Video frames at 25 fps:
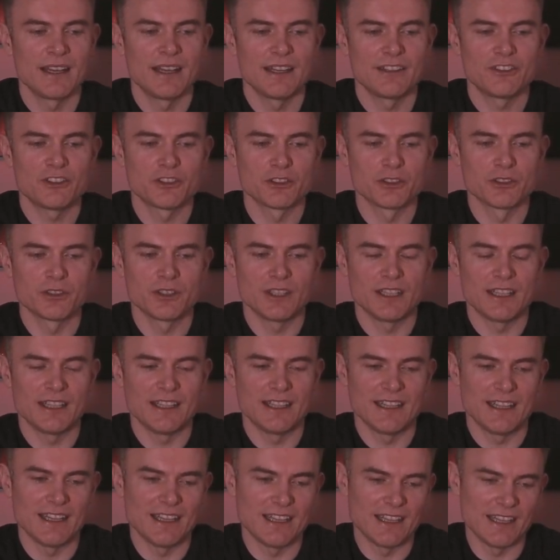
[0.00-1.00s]
So
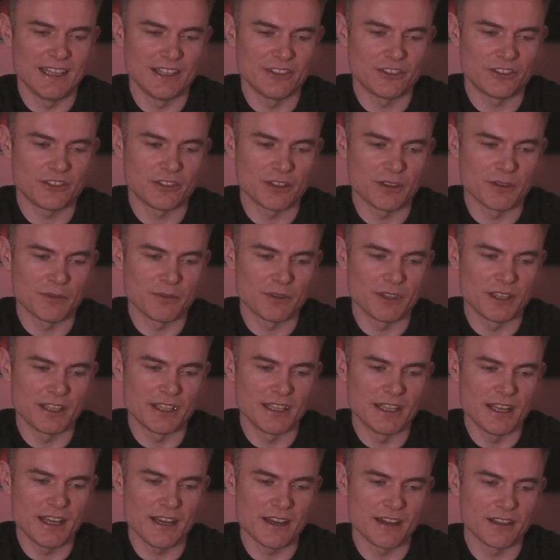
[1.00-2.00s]
it's
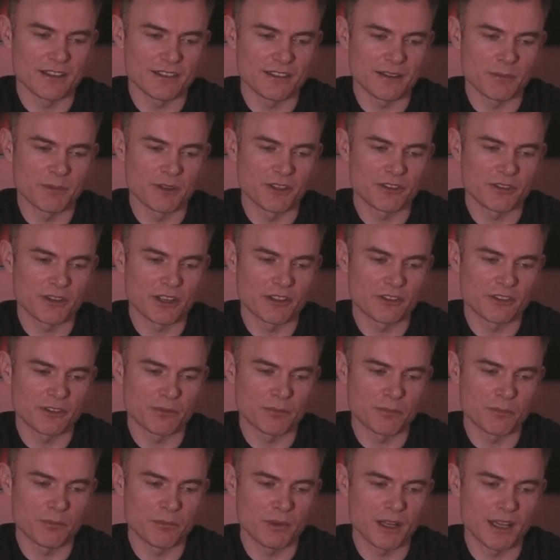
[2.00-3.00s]

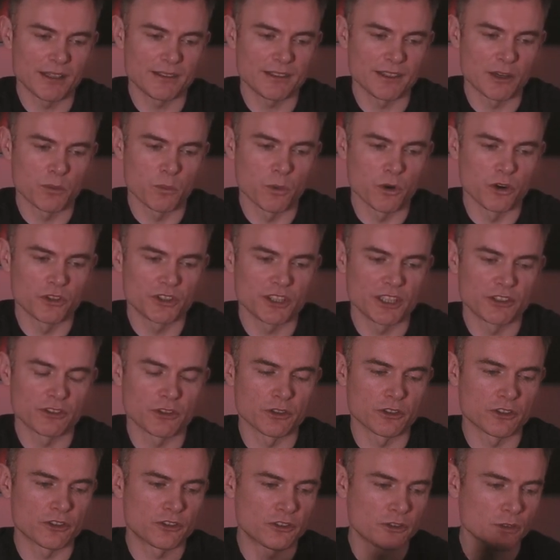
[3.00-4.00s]
blacked out watch. It's
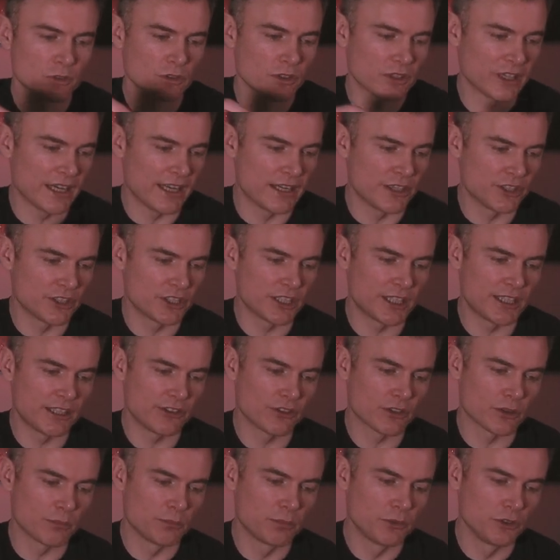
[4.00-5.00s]
got the solar energy.
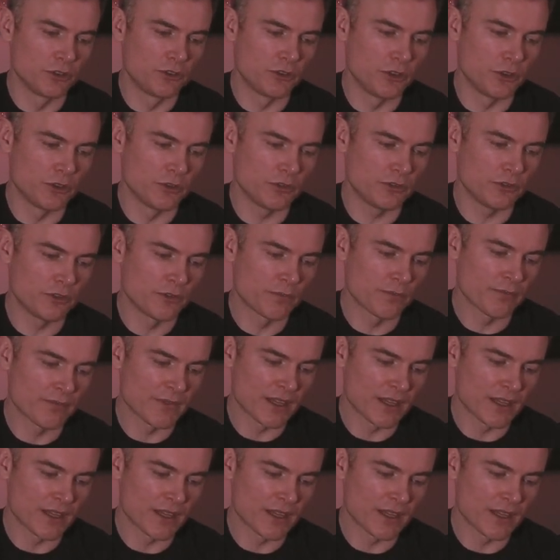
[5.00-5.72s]
It's got Bluetooth.